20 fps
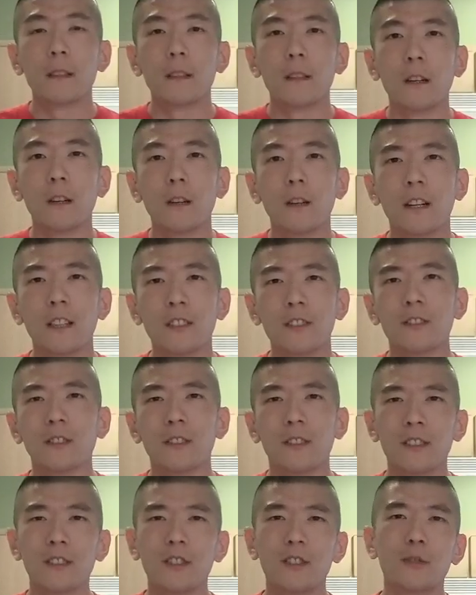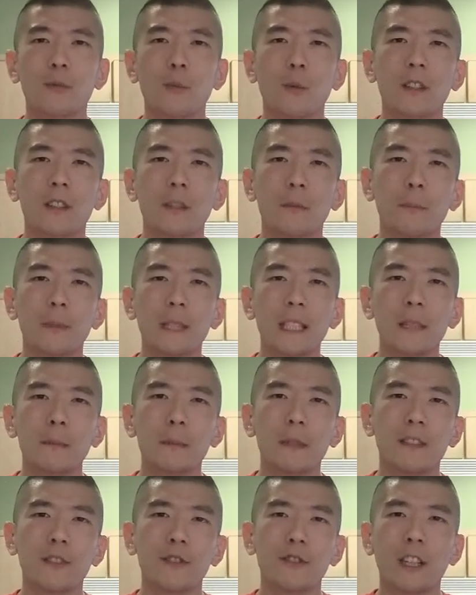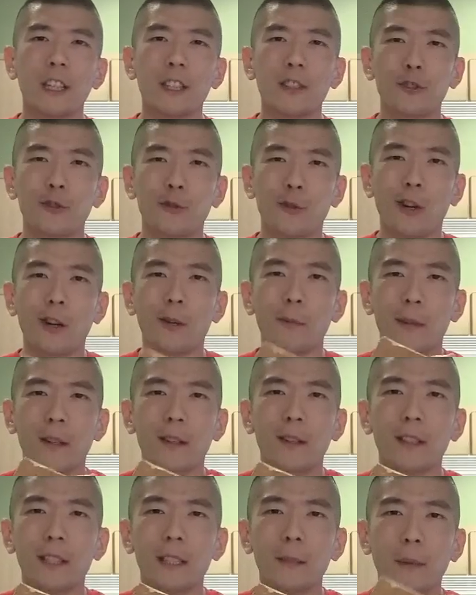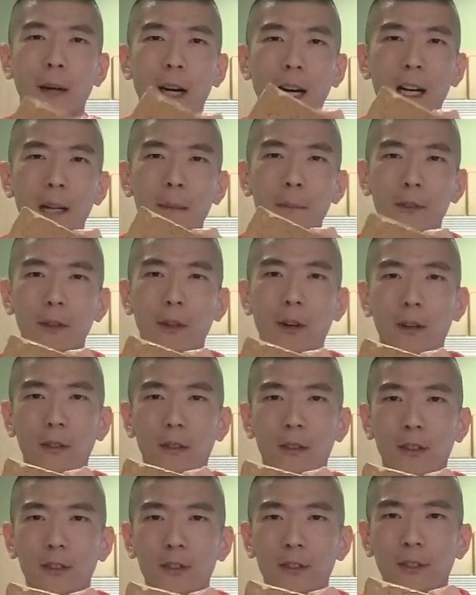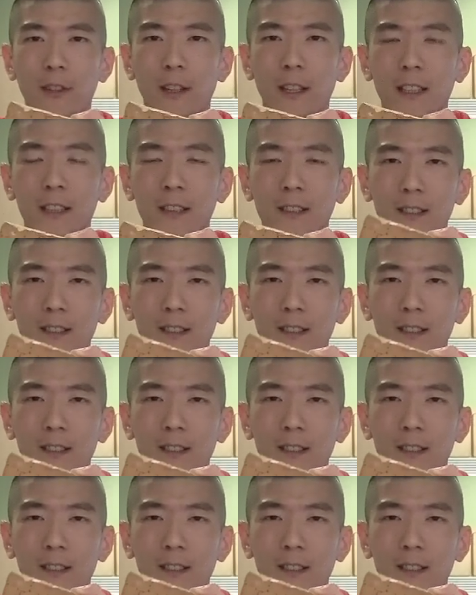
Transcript: Alright, so this is what the PB&J Strawberry Pop-Tart looks like.